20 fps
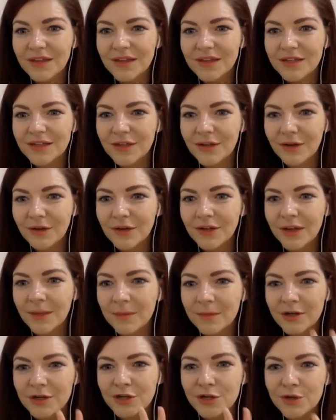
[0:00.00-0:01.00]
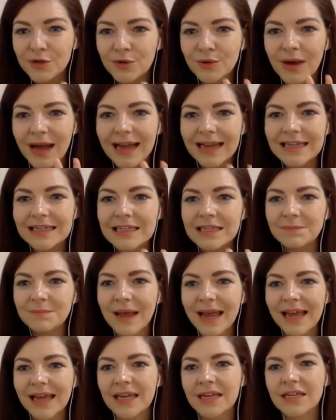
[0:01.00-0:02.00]
So number 2, I
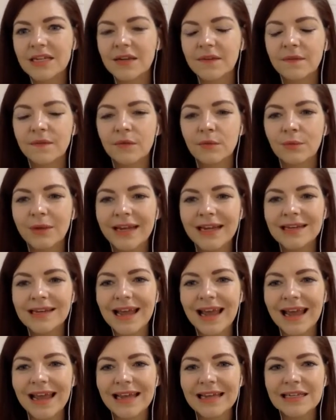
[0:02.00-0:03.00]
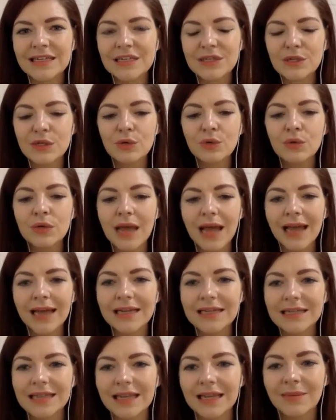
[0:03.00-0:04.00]
spent 3 days, 2
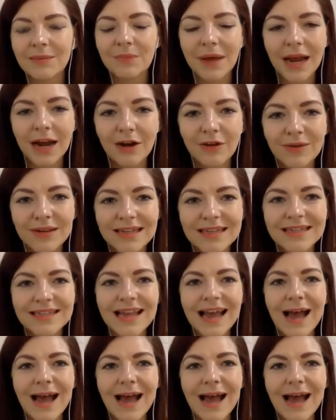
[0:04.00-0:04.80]
nights in Paris.